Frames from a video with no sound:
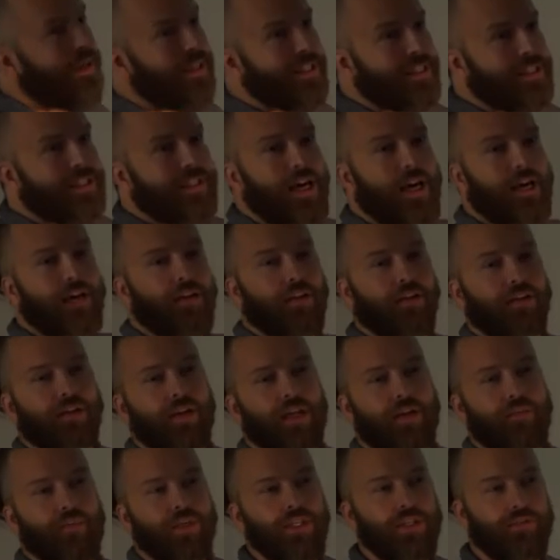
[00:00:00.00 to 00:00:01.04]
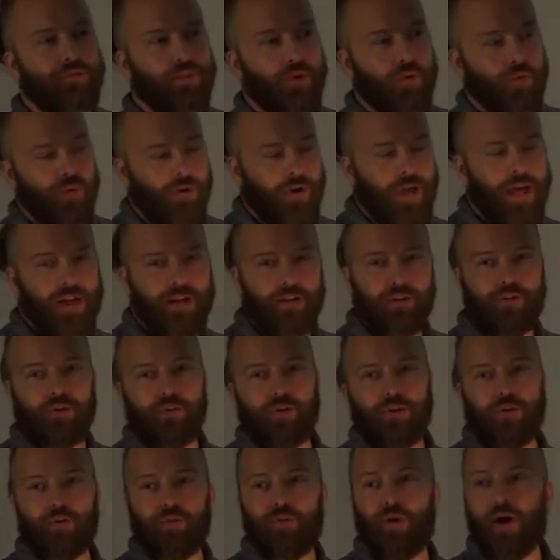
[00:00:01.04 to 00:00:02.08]
this GEGL image viewer editor
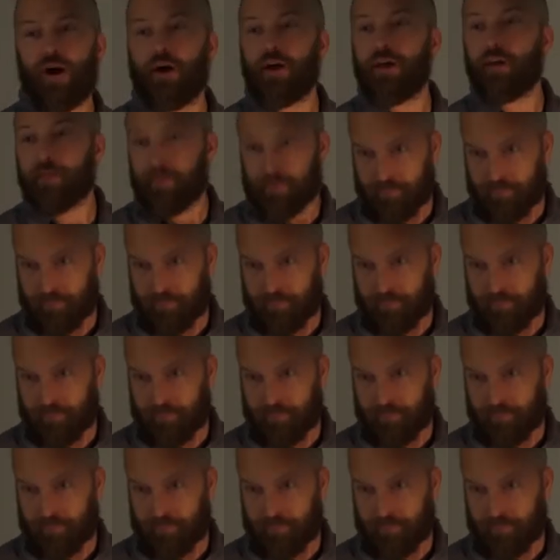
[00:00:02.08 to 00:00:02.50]
UI